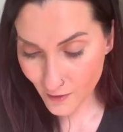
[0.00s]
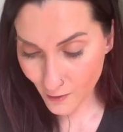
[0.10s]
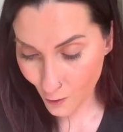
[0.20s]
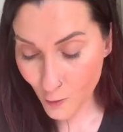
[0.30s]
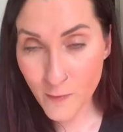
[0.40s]

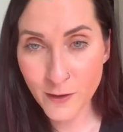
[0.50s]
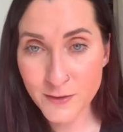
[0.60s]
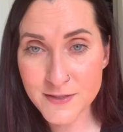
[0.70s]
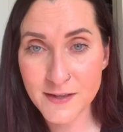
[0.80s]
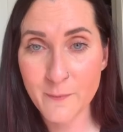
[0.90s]

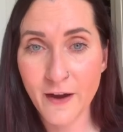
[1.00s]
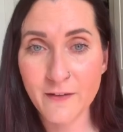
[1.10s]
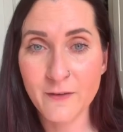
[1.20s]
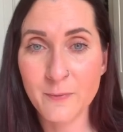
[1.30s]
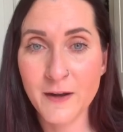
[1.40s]
almost the amount
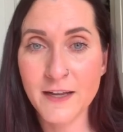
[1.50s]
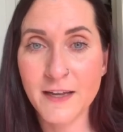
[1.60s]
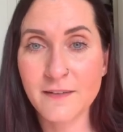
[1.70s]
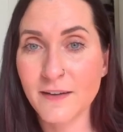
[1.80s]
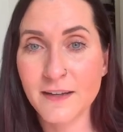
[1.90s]
of
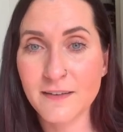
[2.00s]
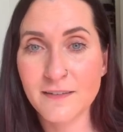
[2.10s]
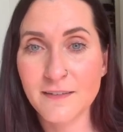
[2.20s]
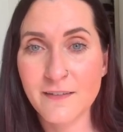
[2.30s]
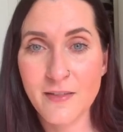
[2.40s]
money like
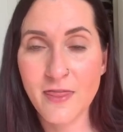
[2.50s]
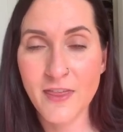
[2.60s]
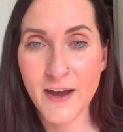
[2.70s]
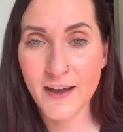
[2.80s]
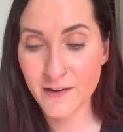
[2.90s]

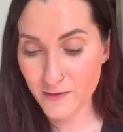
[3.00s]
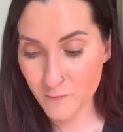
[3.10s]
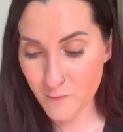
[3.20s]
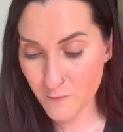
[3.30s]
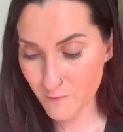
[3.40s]
that
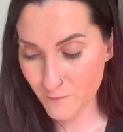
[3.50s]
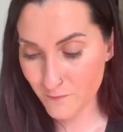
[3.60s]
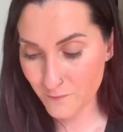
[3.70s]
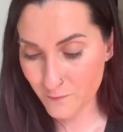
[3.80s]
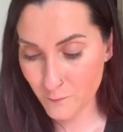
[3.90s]

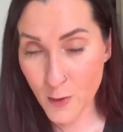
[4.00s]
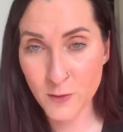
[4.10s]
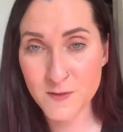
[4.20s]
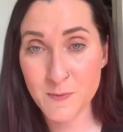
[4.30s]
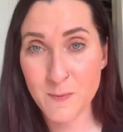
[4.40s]

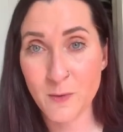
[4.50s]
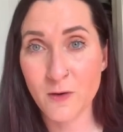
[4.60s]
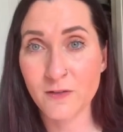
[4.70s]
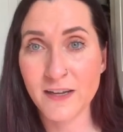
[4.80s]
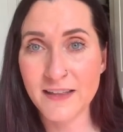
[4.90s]
most
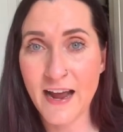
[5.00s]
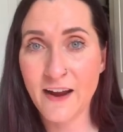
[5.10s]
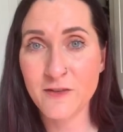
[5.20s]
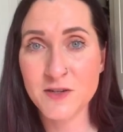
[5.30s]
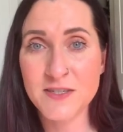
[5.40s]
people, like the
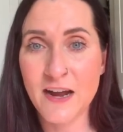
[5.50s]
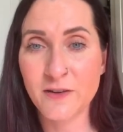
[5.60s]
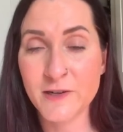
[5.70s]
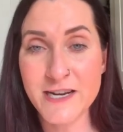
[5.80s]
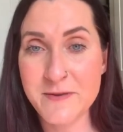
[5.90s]
average salary in